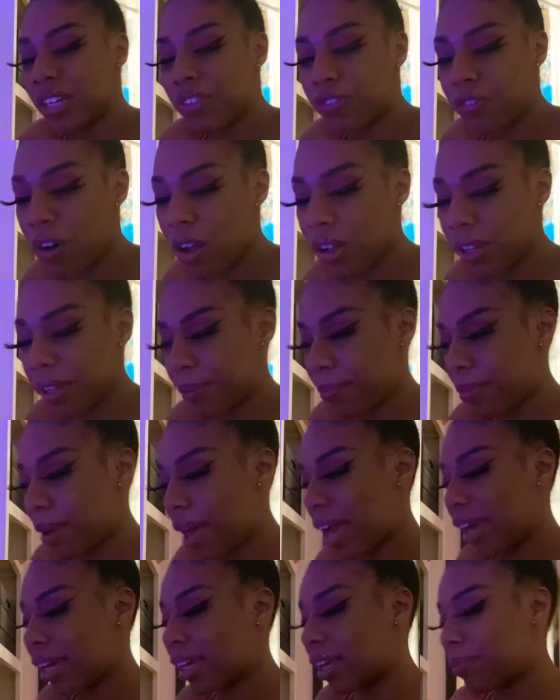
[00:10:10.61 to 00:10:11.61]
falling
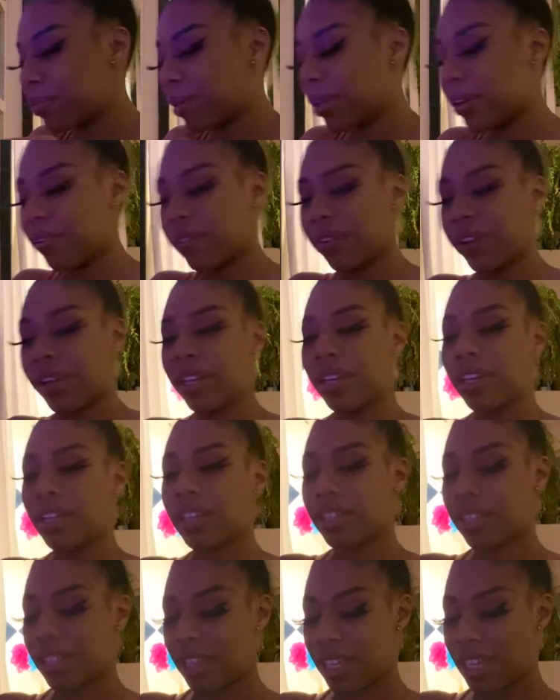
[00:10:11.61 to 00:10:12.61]
back, I'm hearing.
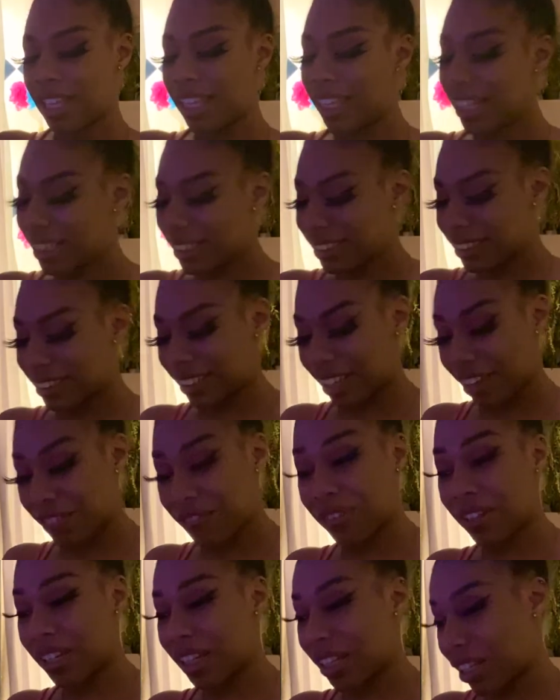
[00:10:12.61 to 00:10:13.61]

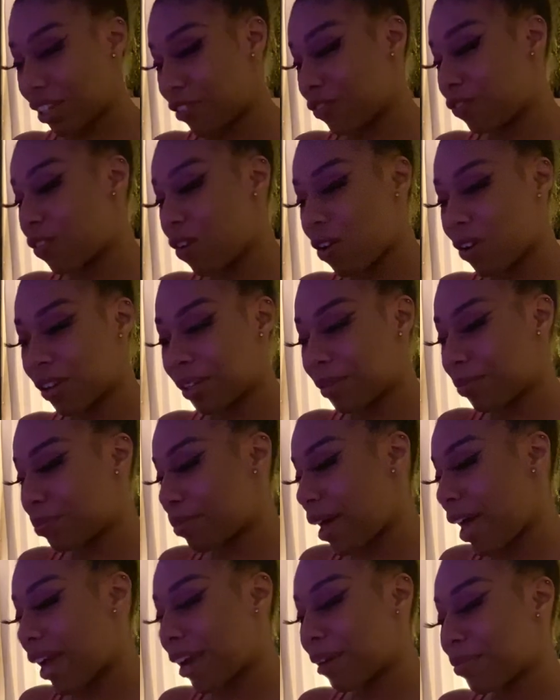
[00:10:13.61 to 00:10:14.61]
Definitely falling
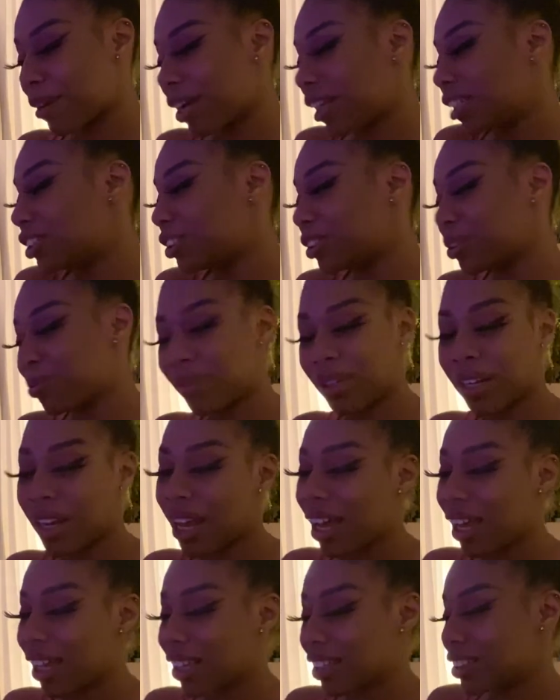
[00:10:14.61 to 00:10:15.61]
back, my
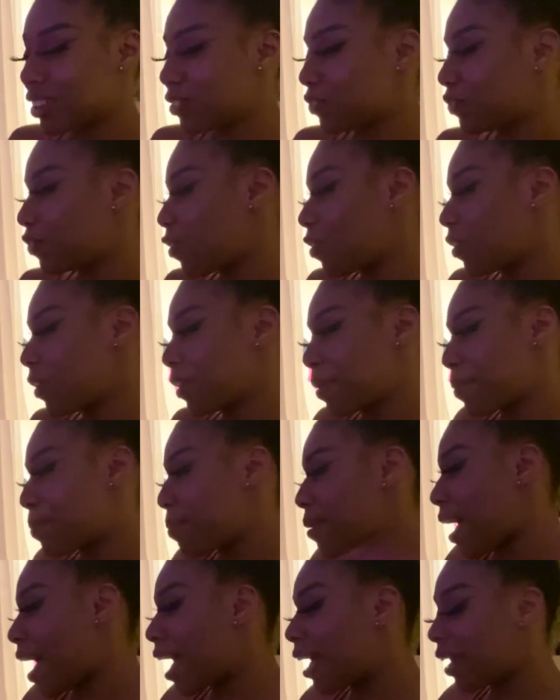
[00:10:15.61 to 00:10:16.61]
Geminis. Falling
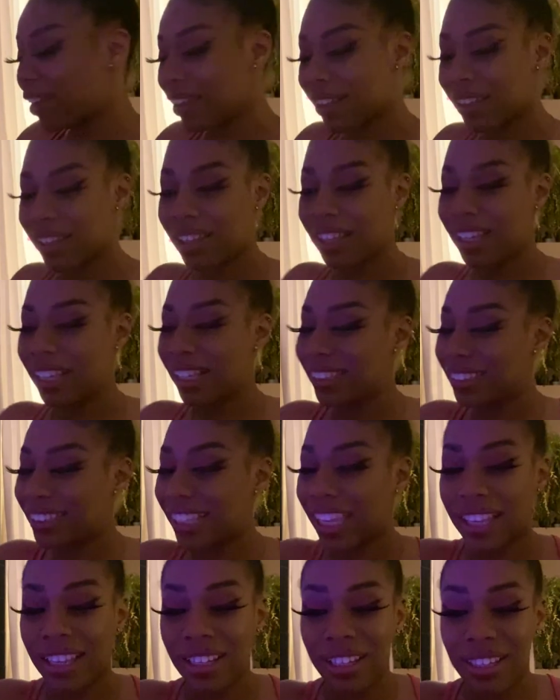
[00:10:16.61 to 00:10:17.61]
back,
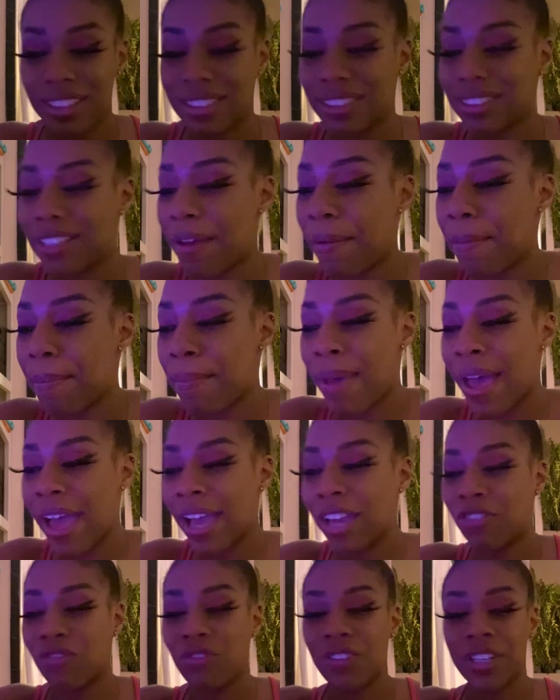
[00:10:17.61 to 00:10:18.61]
taking a step
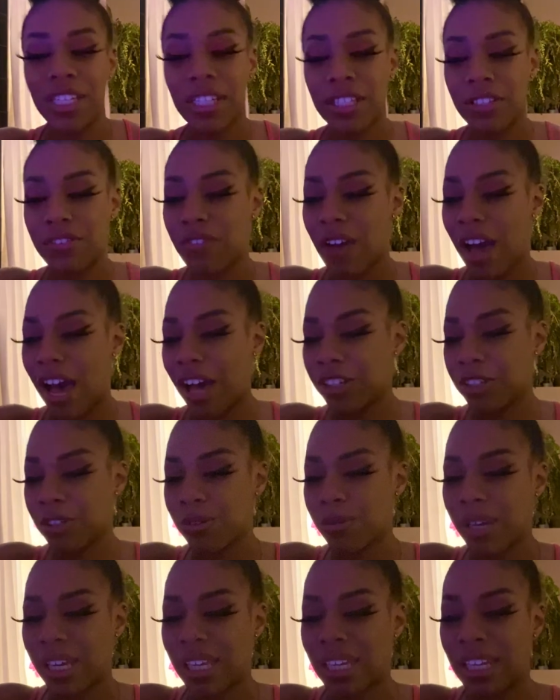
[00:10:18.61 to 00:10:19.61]
back,
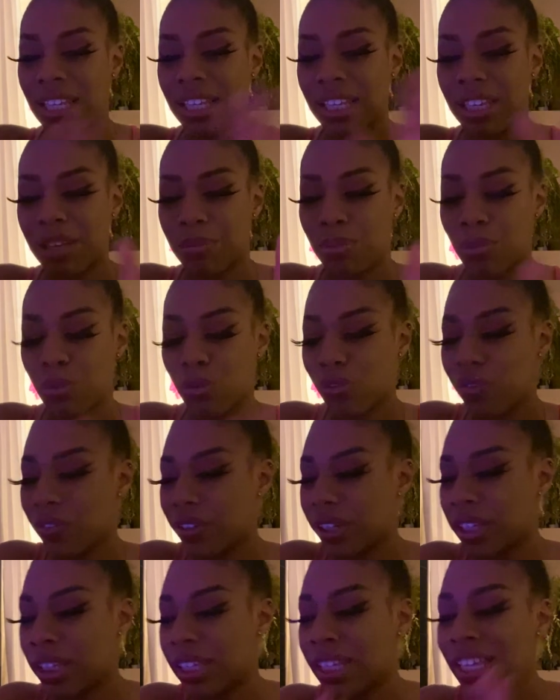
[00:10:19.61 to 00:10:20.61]
reevaluating, and
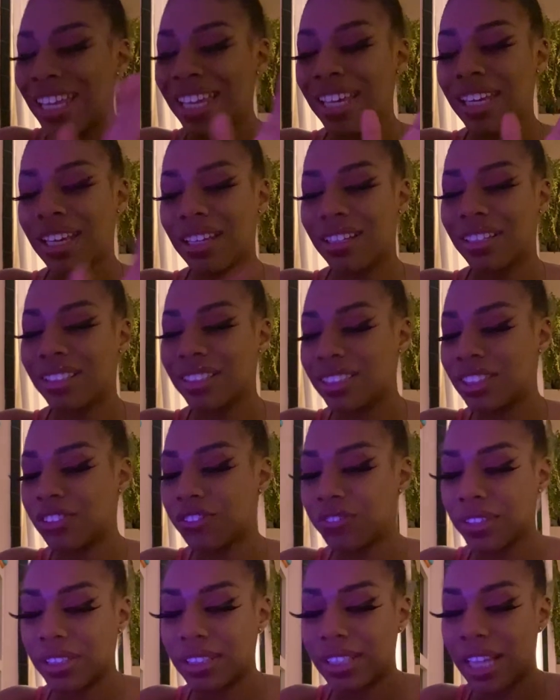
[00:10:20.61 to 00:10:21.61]
moving in a
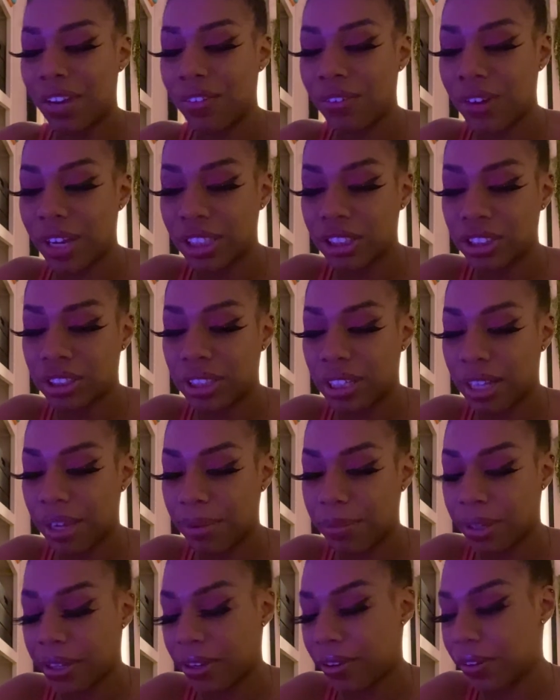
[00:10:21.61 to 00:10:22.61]
different direction, I'm
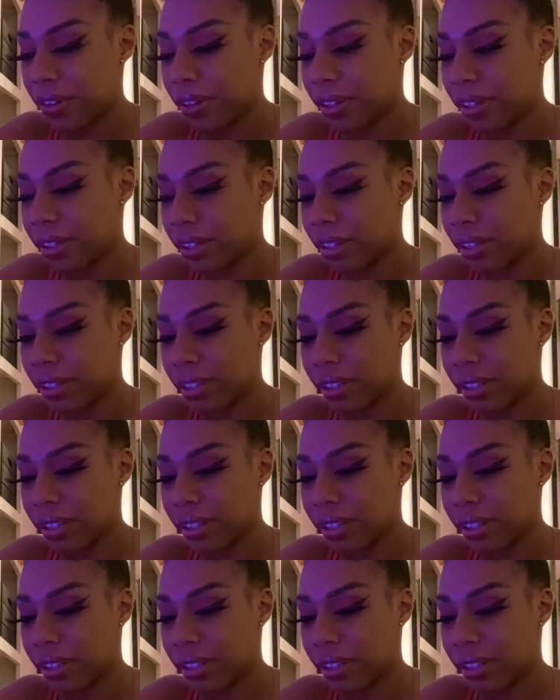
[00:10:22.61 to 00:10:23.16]
hearing.